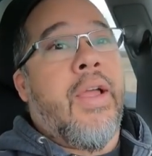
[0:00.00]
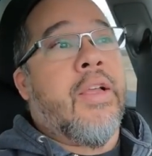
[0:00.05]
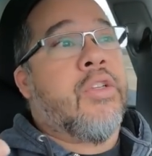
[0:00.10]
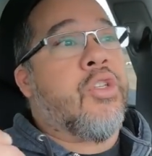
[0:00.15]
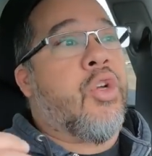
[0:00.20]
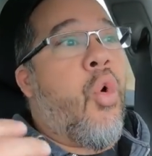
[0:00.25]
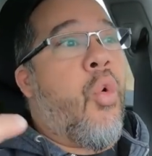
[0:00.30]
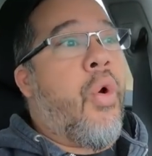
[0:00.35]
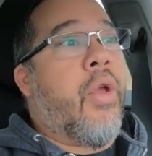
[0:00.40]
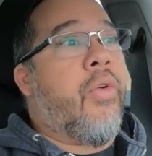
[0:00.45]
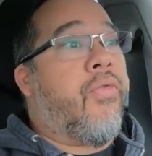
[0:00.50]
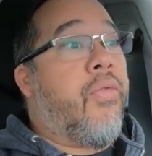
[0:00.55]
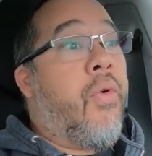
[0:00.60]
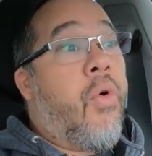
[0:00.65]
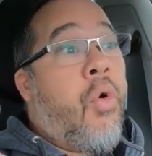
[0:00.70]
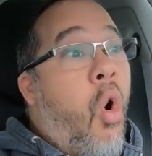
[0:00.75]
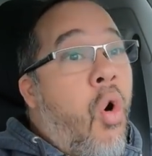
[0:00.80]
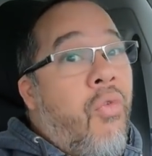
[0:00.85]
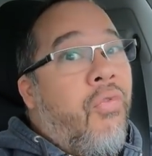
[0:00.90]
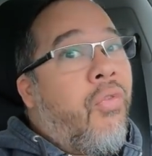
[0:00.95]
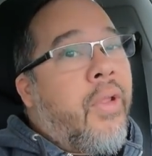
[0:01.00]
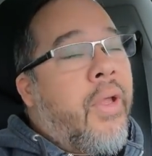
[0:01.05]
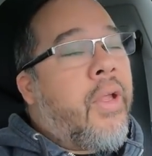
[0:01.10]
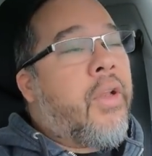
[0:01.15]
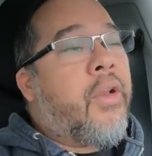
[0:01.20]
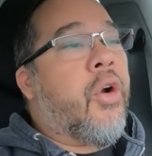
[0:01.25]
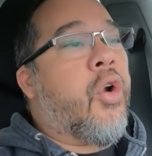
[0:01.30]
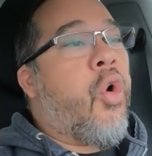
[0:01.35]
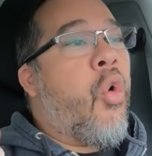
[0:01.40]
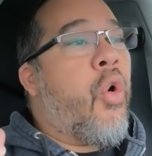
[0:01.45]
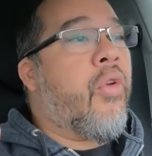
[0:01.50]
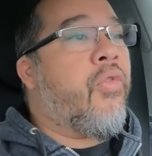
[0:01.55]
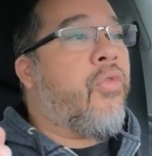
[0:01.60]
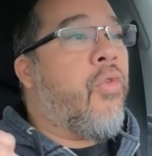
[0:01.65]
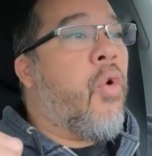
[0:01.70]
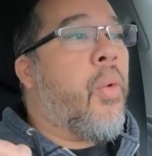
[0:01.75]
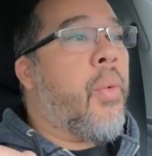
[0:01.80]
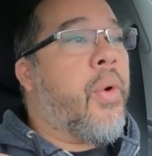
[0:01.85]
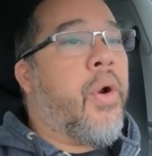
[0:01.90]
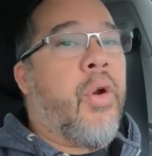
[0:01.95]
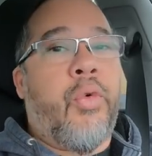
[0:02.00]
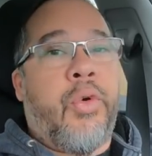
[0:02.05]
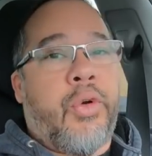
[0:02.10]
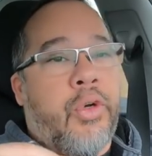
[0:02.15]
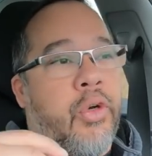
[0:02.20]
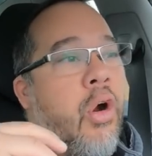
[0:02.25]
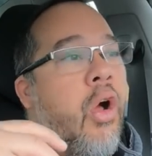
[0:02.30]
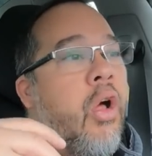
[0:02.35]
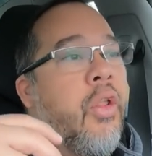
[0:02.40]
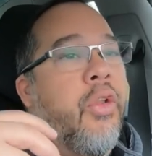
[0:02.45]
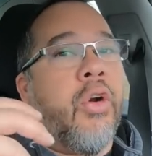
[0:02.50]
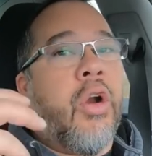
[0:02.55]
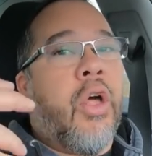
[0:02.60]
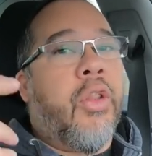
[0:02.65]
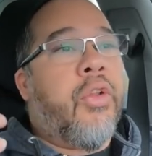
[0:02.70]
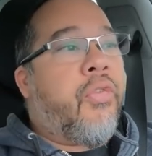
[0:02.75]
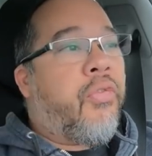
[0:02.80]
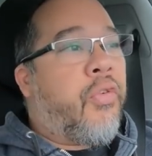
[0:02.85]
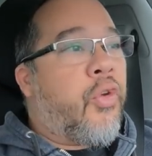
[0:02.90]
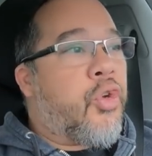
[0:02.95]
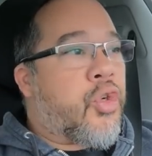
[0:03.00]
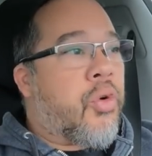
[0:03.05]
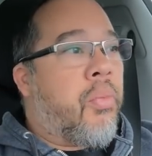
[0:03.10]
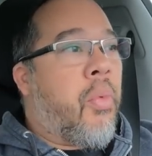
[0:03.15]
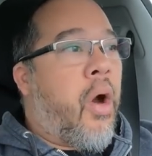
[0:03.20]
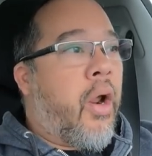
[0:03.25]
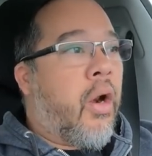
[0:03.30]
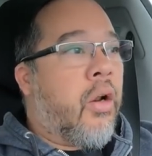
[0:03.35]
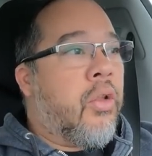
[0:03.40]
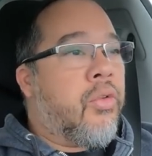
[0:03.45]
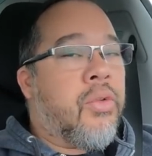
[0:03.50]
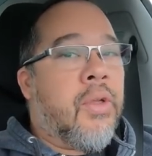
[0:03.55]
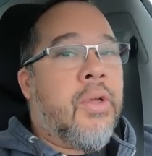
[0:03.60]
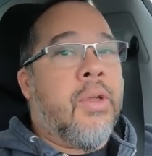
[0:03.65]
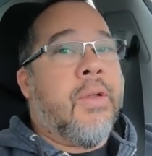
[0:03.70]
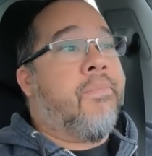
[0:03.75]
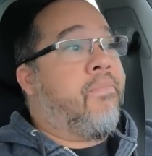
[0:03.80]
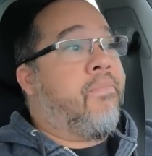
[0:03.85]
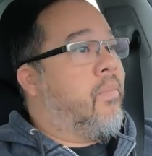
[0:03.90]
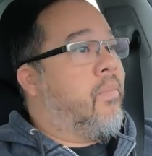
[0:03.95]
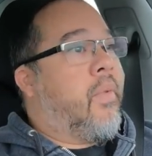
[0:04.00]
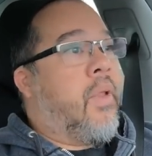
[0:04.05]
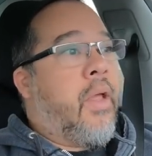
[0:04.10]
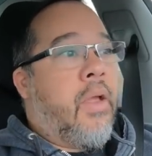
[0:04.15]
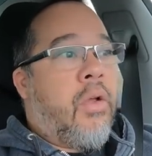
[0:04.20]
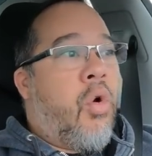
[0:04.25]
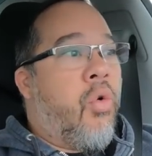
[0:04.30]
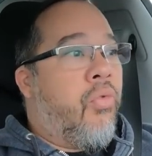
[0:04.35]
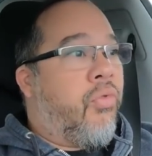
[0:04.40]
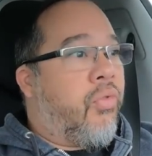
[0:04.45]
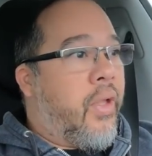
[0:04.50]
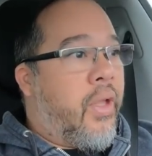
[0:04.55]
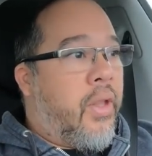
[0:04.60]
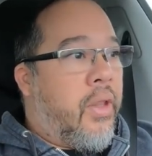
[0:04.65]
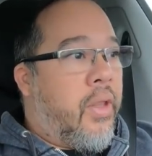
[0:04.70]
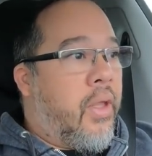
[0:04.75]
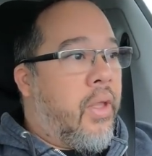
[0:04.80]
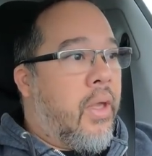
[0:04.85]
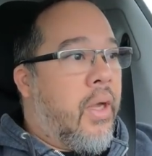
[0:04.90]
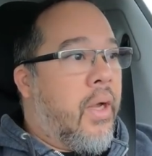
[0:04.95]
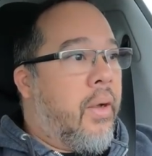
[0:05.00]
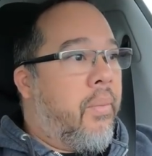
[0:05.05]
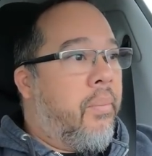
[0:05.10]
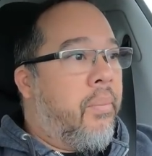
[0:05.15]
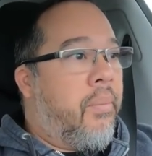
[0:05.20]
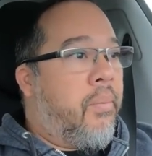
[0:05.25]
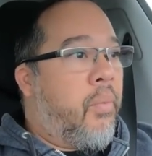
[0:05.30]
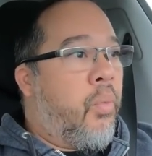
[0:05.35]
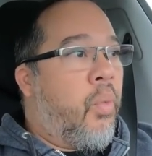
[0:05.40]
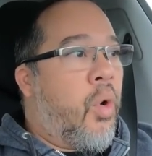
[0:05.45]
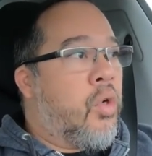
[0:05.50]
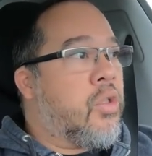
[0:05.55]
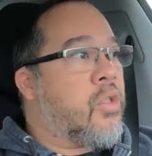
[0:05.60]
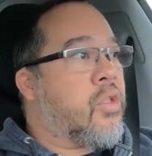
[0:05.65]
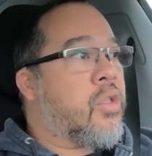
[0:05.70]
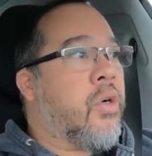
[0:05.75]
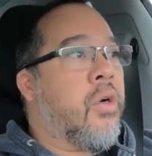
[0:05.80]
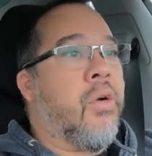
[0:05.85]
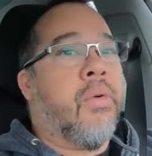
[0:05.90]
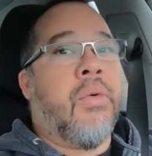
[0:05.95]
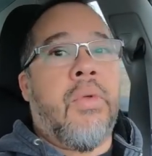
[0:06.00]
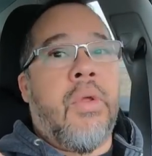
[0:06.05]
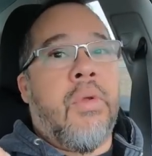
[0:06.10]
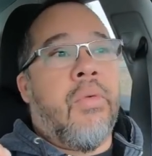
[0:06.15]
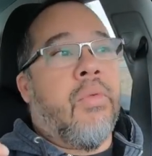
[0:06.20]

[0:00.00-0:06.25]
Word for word: is going, hopefully they're going forward to all their other future models, like hopefully the um, Roadster.